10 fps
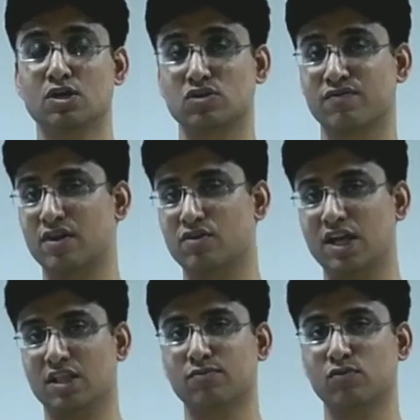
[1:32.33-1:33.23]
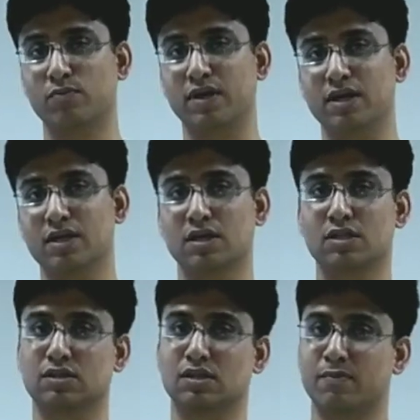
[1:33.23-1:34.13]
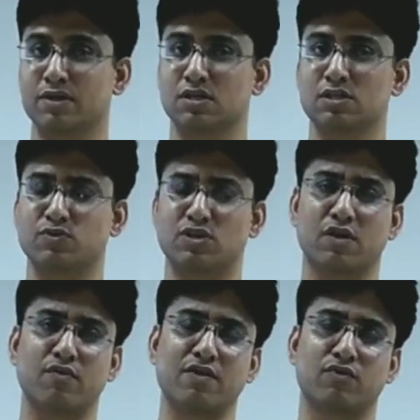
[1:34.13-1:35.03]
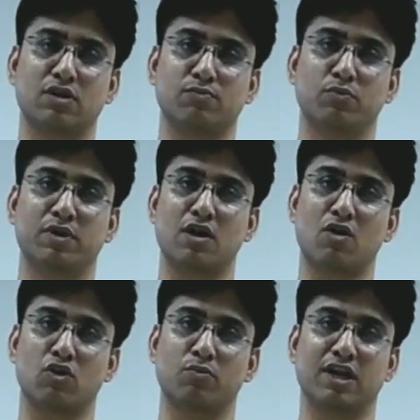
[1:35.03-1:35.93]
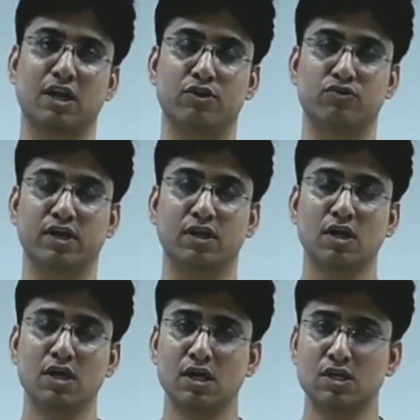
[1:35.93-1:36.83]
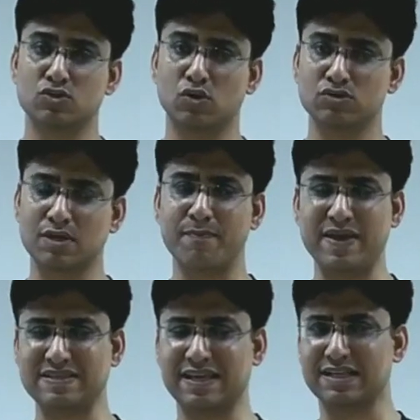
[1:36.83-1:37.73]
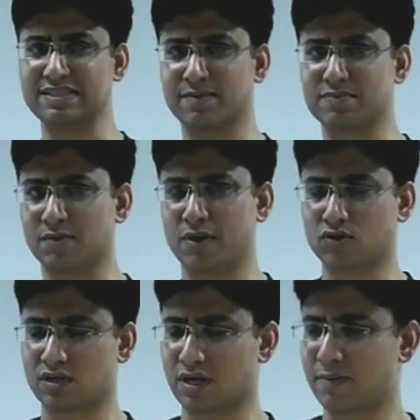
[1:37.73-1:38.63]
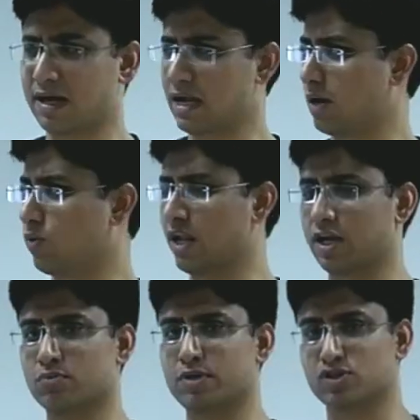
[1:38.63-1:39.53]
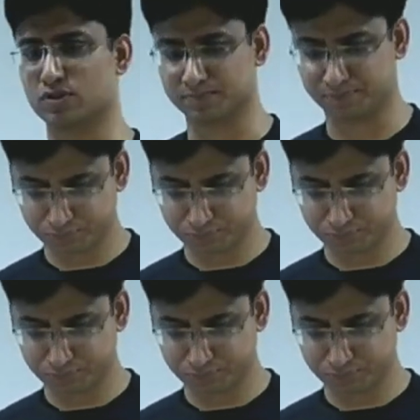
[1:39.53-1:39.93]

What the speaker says: So if you are training the movement, the muscles which are required for that movement are automatically trained. So some basic concepts about Theraband I would like to mention.